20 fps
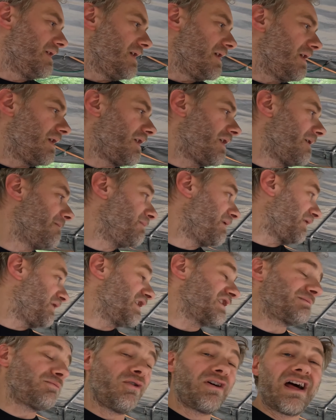But at
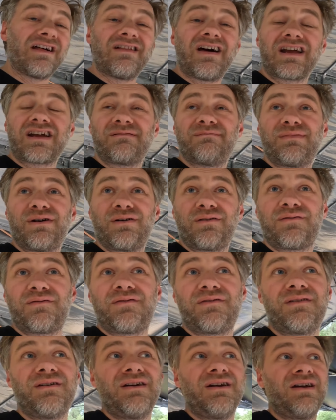this point, I like them
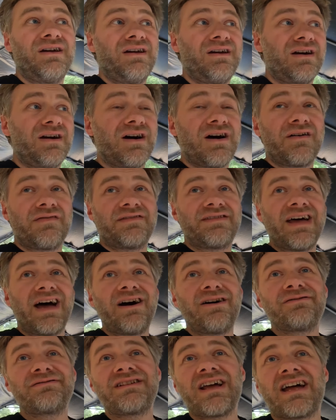both. The
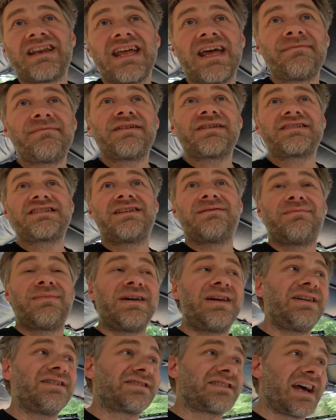diode dynamics to
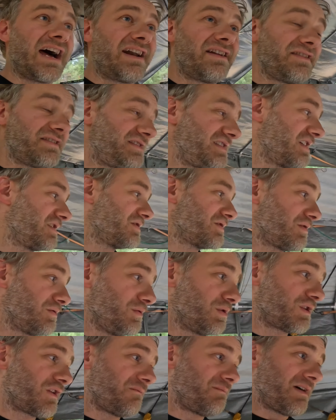me is kind of the signature
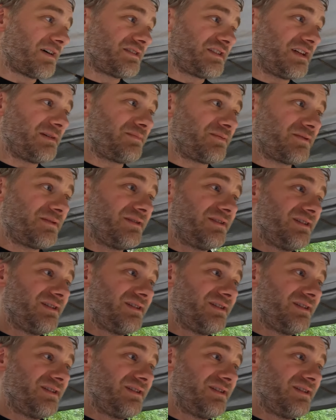look of my Jeep.